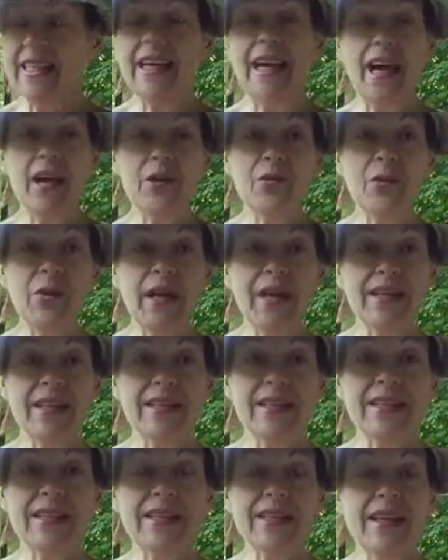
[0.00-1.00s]
I
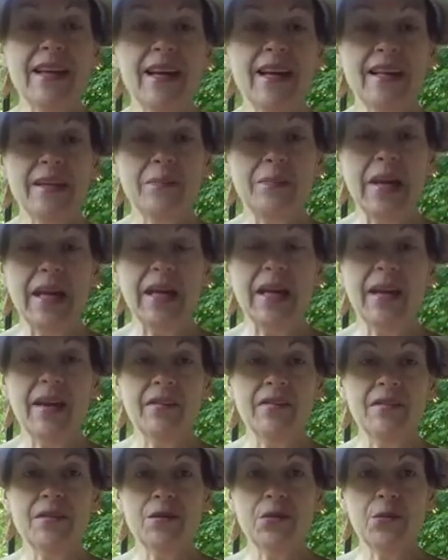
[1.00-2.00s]
went, I have
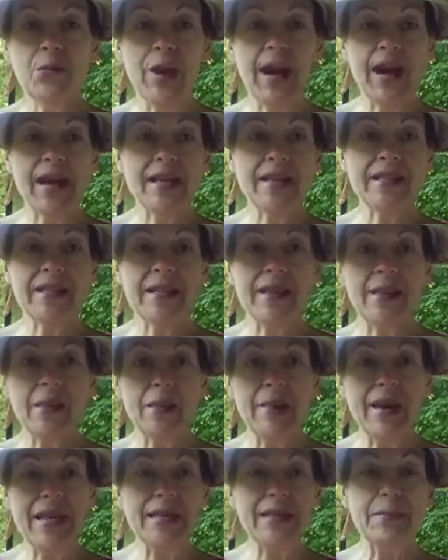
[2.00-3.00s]
2 racks in the
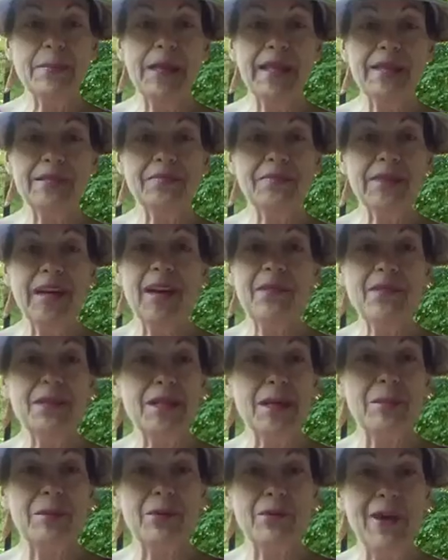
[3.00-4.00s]
basement. I have a double